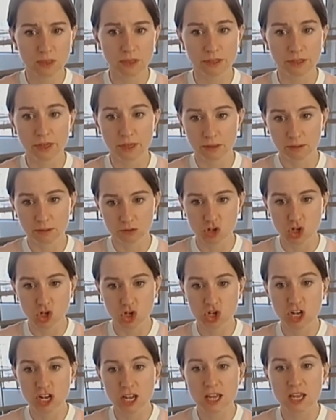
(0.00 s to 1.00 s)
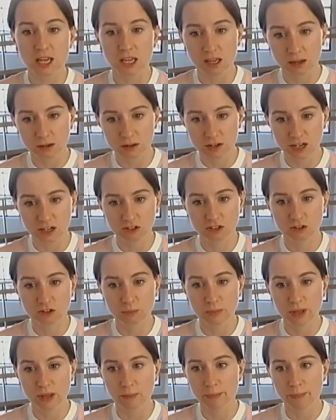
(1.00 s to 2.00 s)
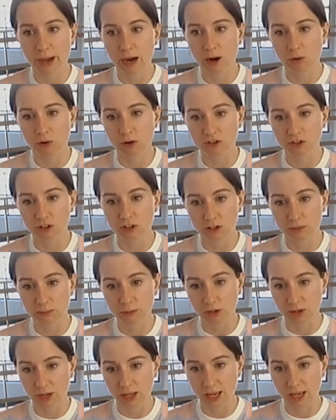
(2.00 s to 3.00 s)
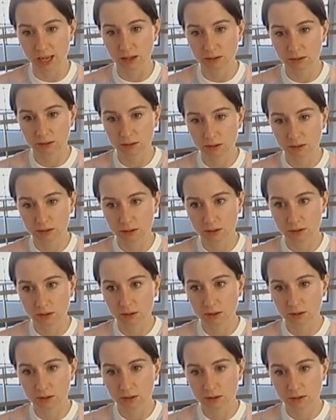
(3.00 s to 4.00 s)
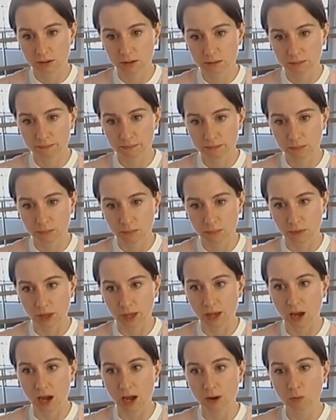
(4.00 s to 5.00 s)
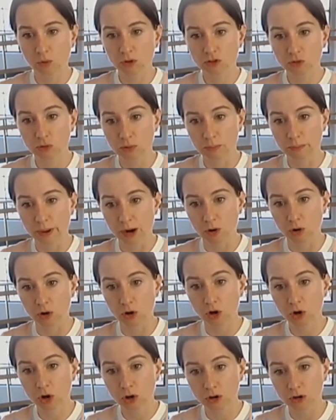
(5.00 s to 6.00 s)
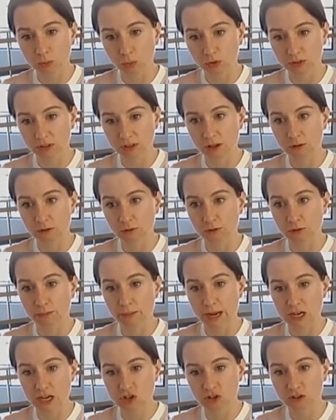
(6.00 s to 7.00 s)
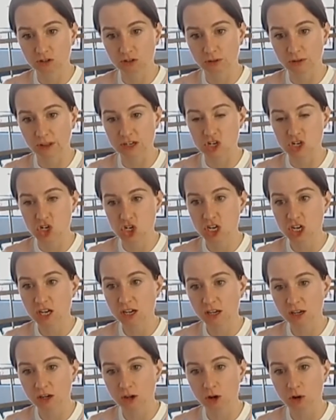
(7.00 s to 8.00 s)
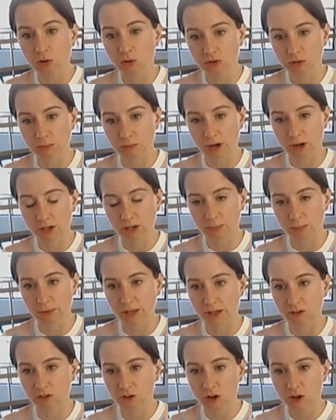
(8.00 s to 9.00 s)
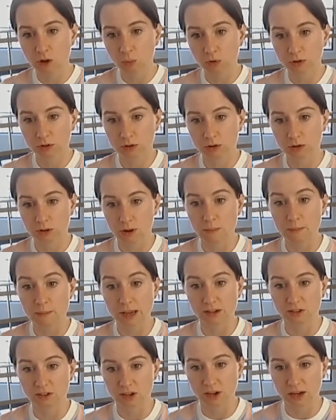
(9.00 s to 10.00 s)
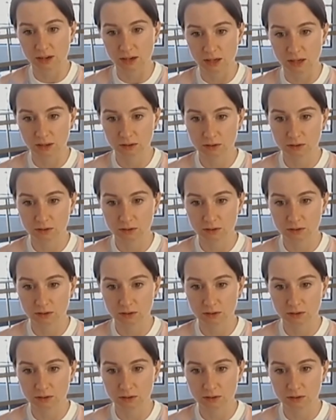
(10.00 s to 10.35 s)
she needs to be empowered to communicate. Like I want to empower her with the information so that she can go to marketplace with her amazing ideas.